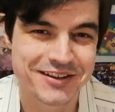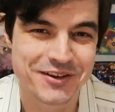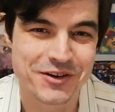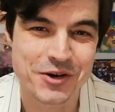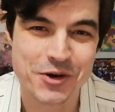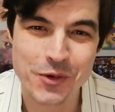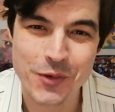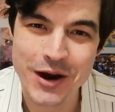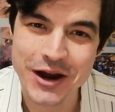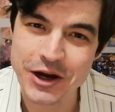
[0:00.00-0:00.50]

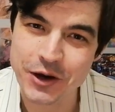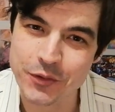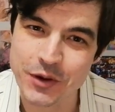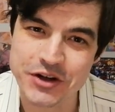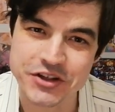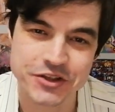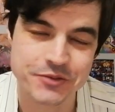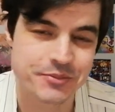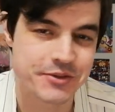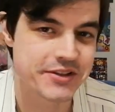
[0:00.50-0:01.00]
not quite a
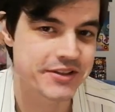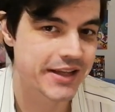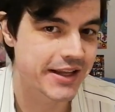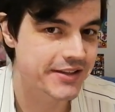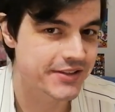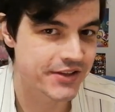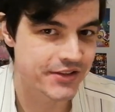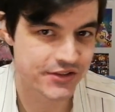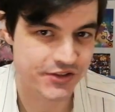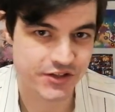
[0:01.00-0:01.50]
question, but
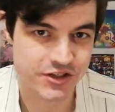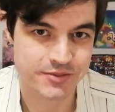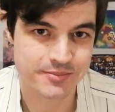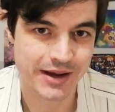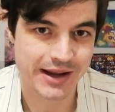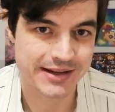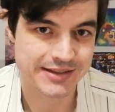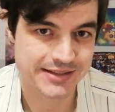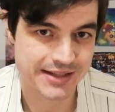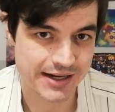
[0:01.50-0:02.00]
sentence that
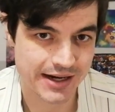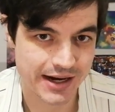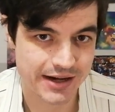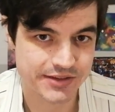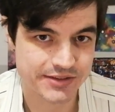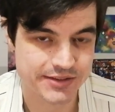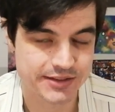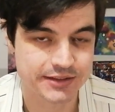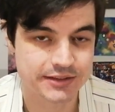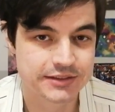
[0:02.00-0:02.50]
demands an
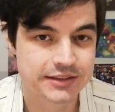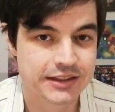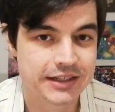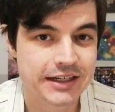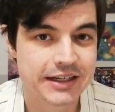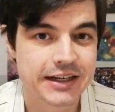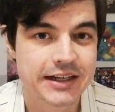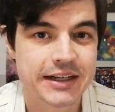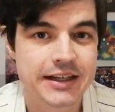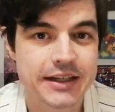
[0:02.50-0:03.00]
answer,
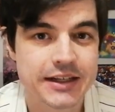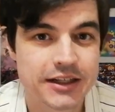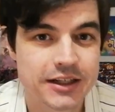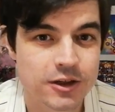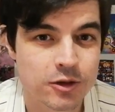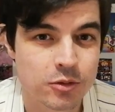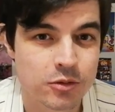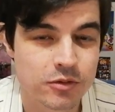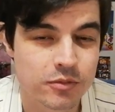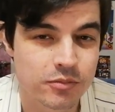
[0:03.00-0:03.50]

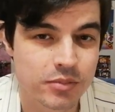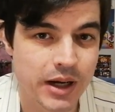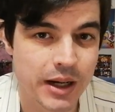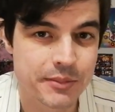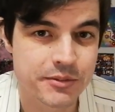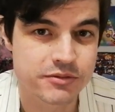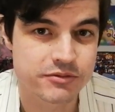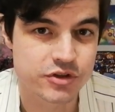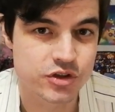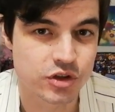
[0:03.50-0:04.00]

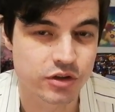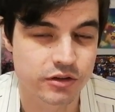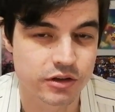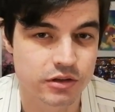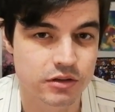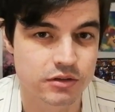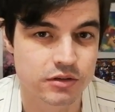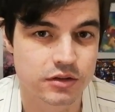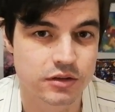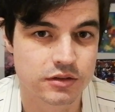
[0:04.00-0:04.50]
perhaps a
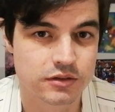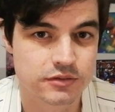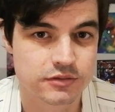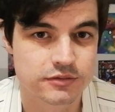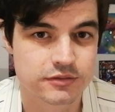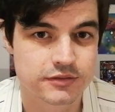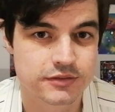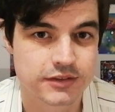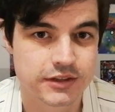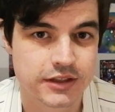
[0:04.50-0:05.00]
rhetorical
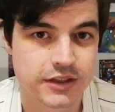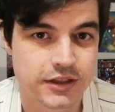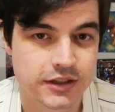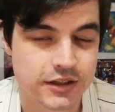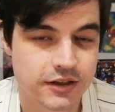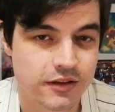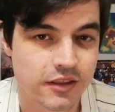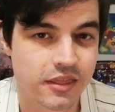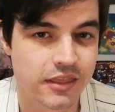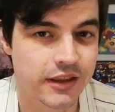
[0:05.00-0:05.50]

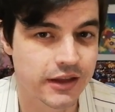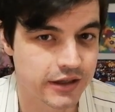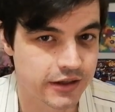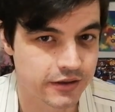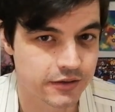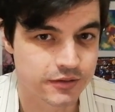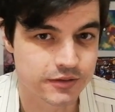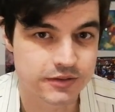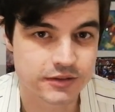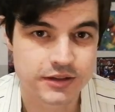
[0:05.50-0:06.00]
thing
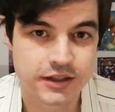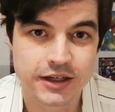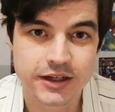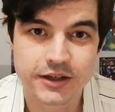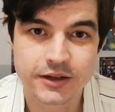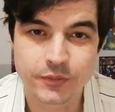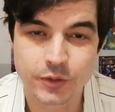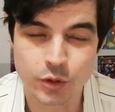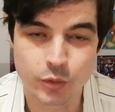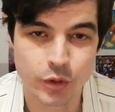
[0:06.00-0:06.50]

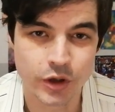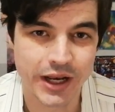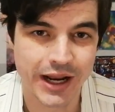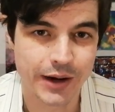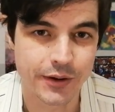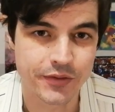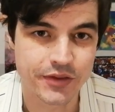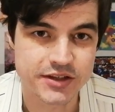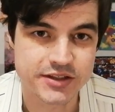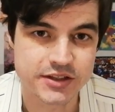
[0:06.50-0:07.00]
with the word
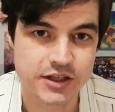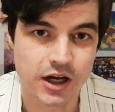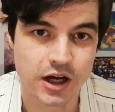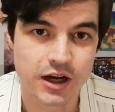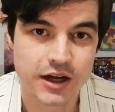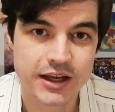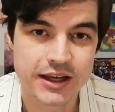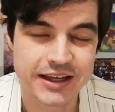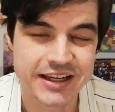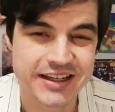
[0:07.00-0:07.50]
how at the start,
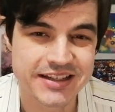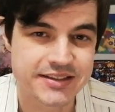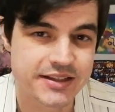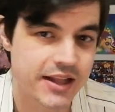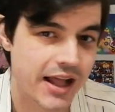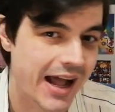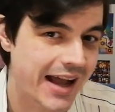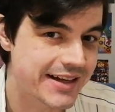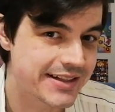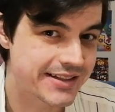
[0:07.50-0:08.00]
is
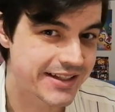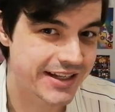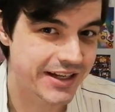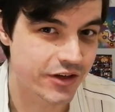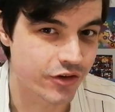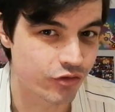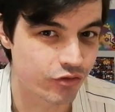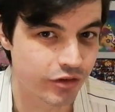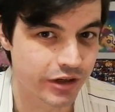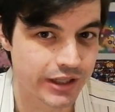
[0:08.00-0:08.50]
that I
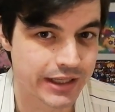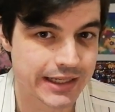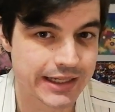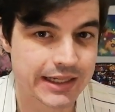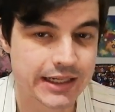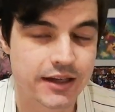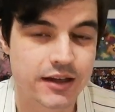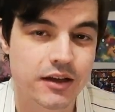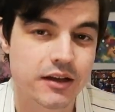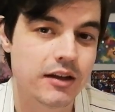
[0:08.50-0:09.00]
didn't really.
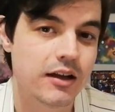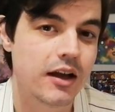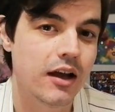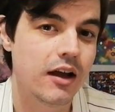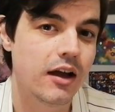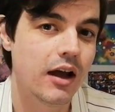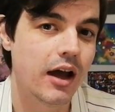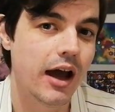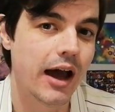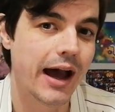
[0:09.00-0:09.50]

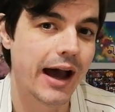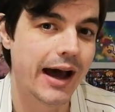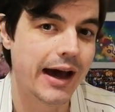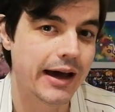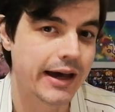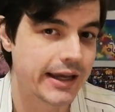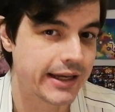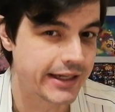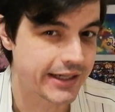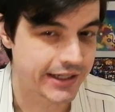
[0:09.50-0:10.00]

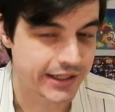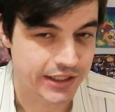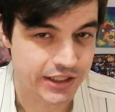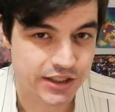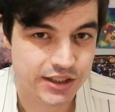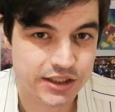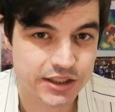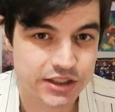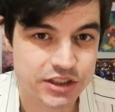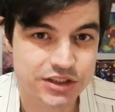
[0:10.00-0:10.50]
I
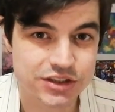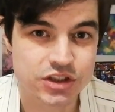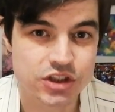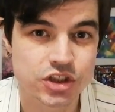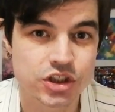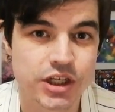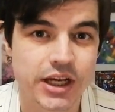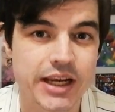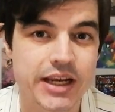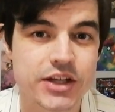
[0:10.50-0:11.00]

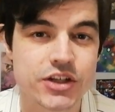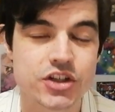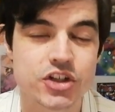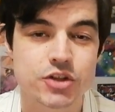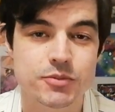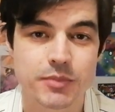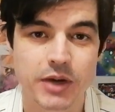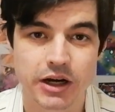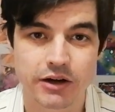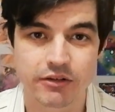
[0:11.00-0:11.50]

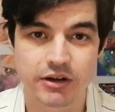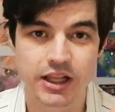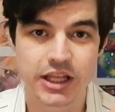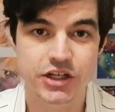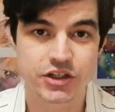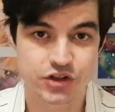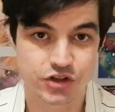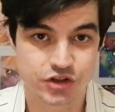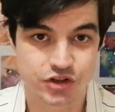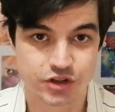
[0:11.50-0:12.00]
changed my
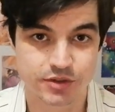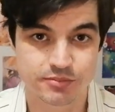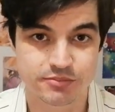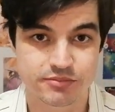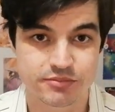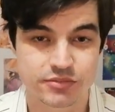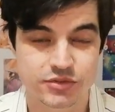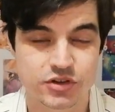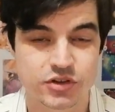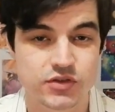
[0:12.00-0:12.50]
relationship
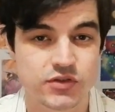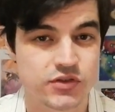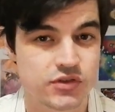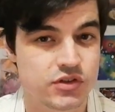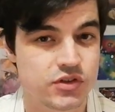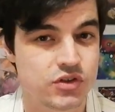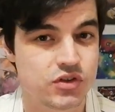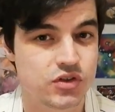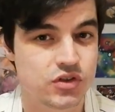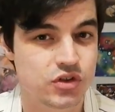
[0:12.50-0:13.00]

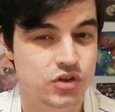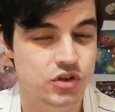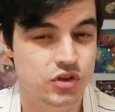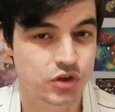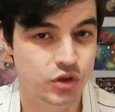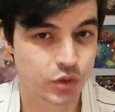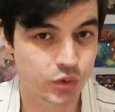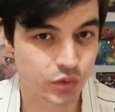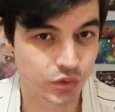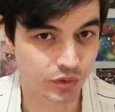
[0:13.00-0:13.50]

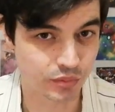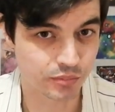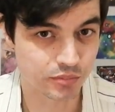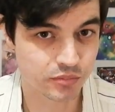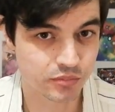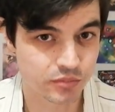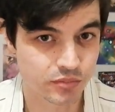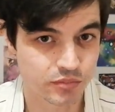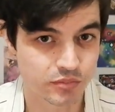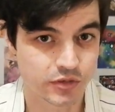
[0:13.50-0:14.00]
to
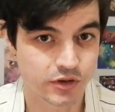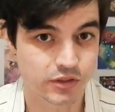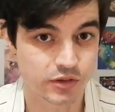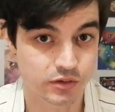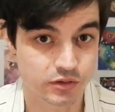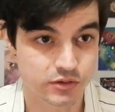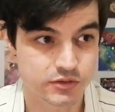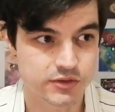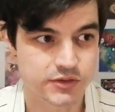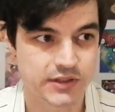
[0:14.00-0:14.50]
them, the
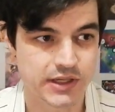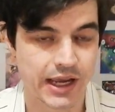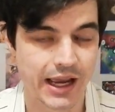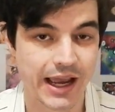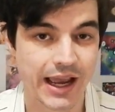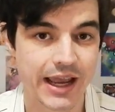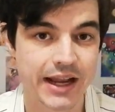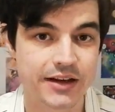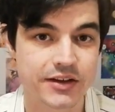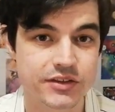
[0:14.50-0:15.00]
thoughts,
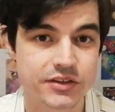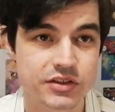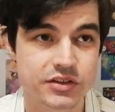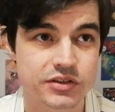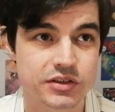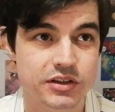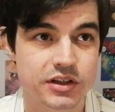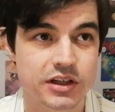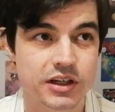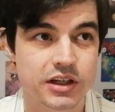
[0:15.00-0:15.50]
and